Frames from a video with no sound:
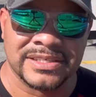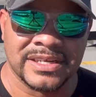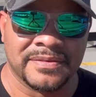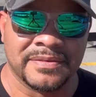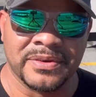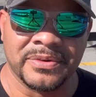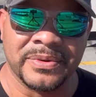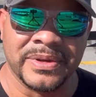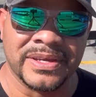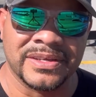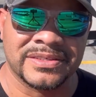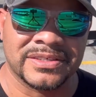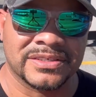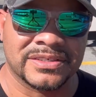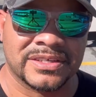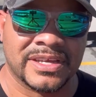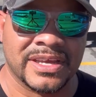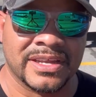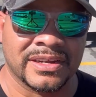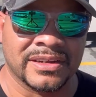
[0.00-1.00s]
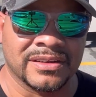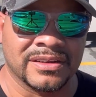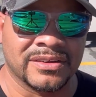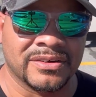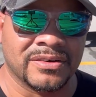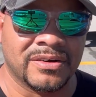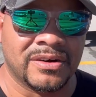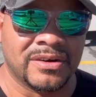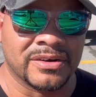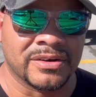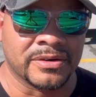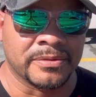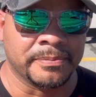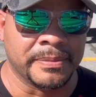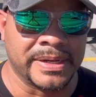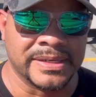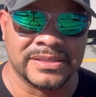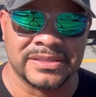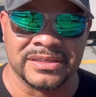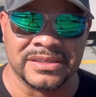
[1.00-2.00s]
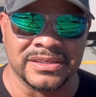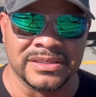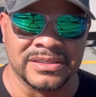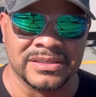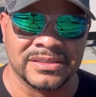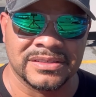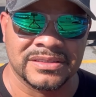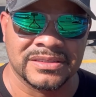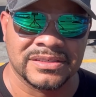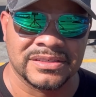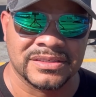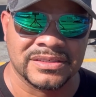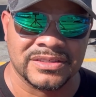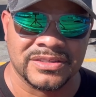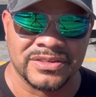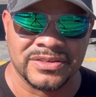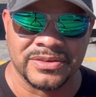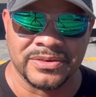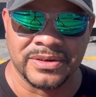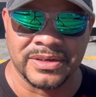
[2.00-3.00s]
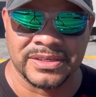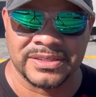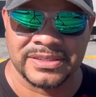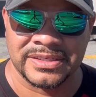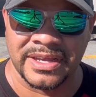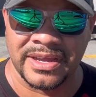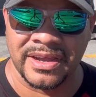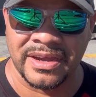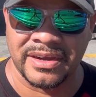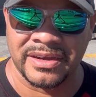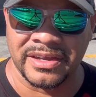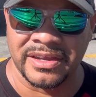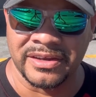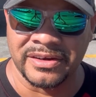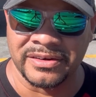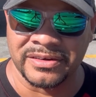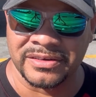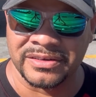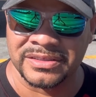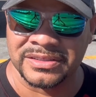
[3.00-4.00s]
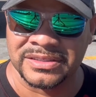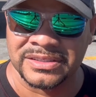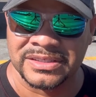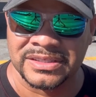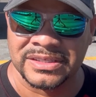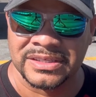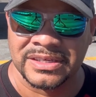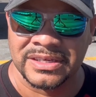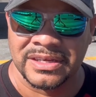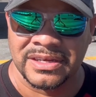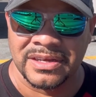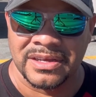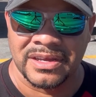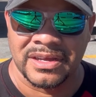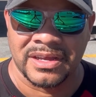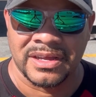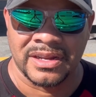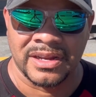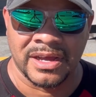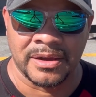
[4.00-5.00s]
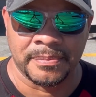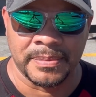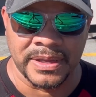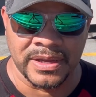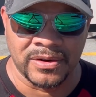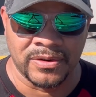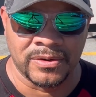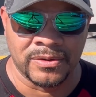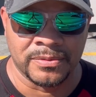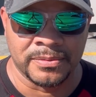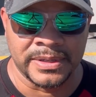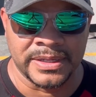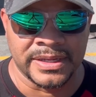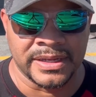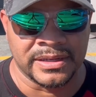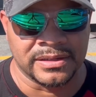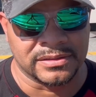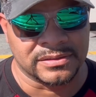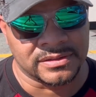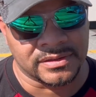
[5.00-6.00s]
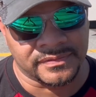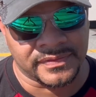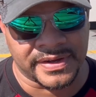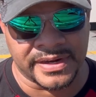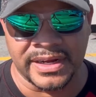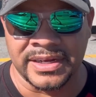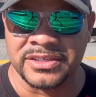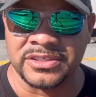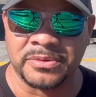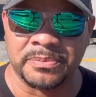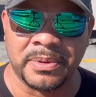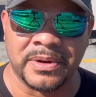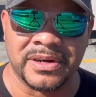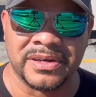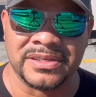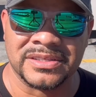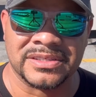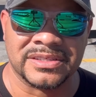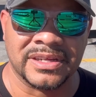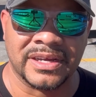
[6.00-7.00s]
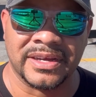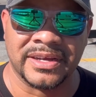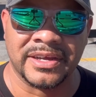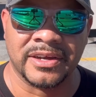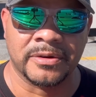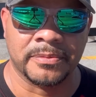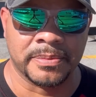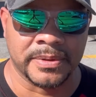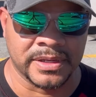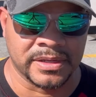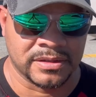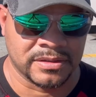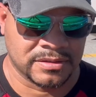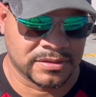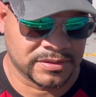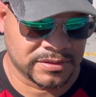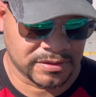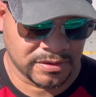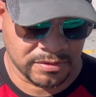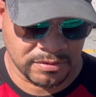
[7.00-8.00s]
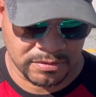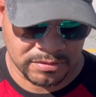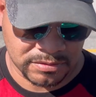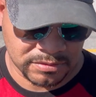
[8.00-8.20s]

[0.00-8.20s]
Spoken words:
every week's just getting a little harder mentally to stay out here and not be home, and then the financial part is not helping. So